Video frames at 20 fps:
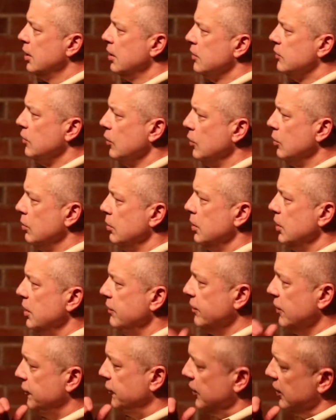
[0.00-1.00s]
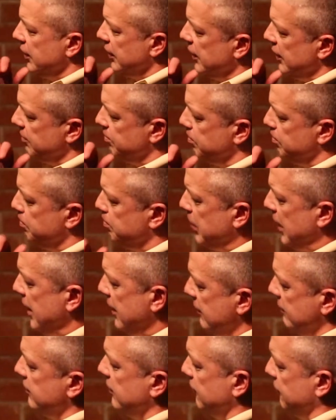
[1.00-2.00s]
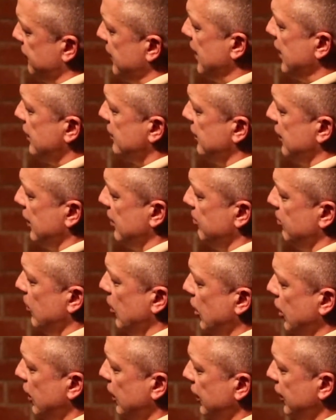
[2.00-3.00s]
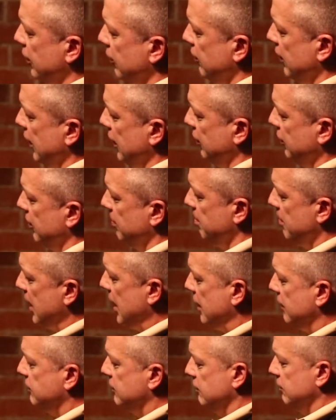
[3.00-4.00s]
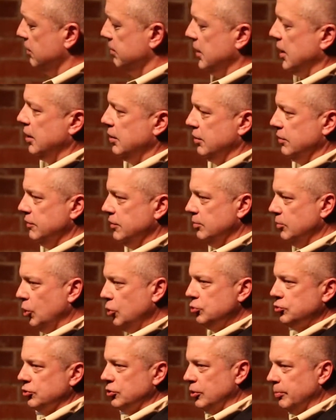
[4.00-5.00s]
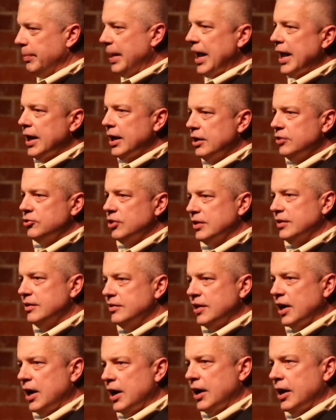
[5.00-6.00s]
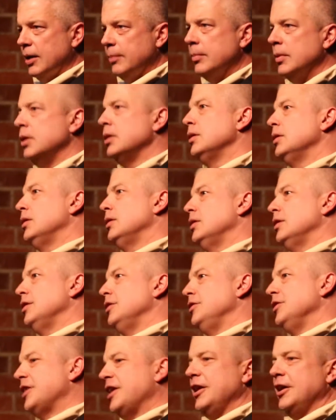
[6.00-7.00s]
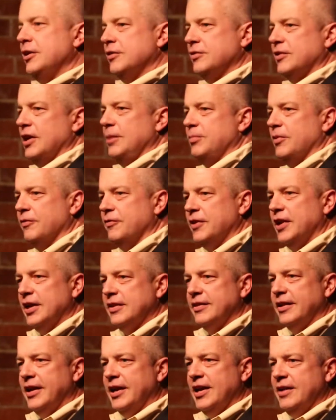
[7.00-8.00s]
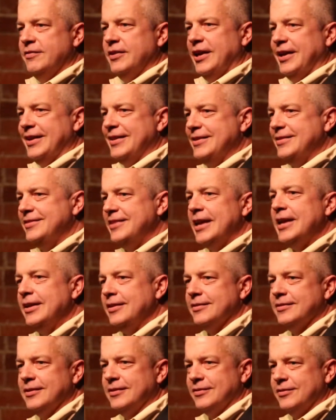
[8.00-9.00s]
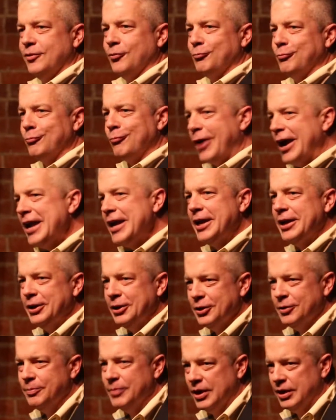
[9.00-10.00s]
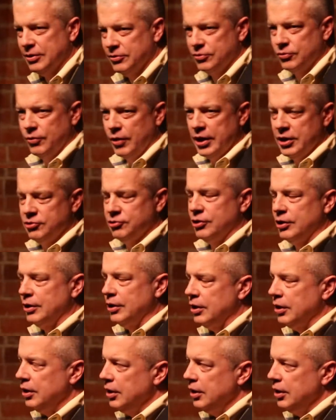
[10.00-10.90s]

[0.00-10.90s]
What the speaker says: So even if you can get past the fact that I'm hauling around a massive amount of emotional baggage at the time, you can't escape the fact that I haven't had a date since the Reagan administration.